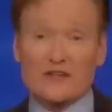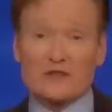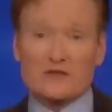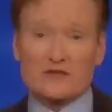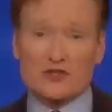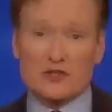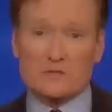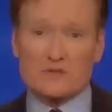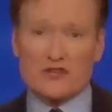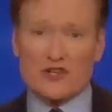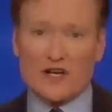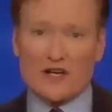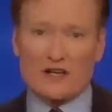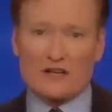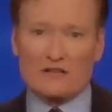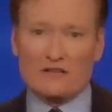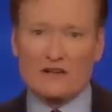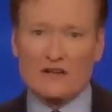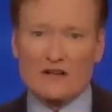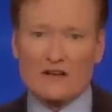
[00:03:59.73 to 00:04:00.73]
YouTube
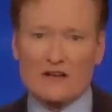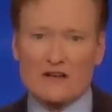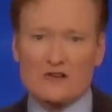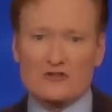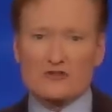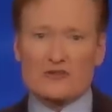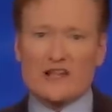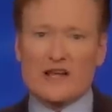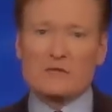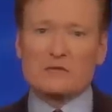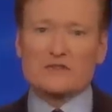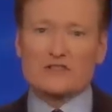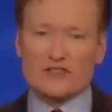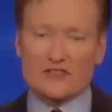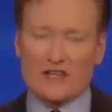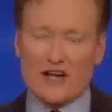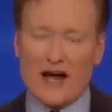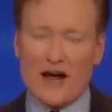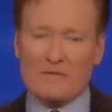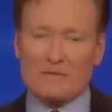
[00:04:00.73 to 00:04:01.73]
channel so they will
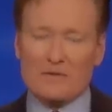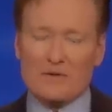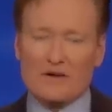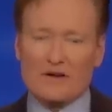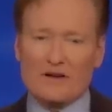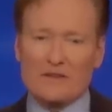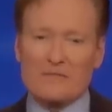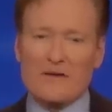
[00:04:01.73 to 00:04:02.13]
stop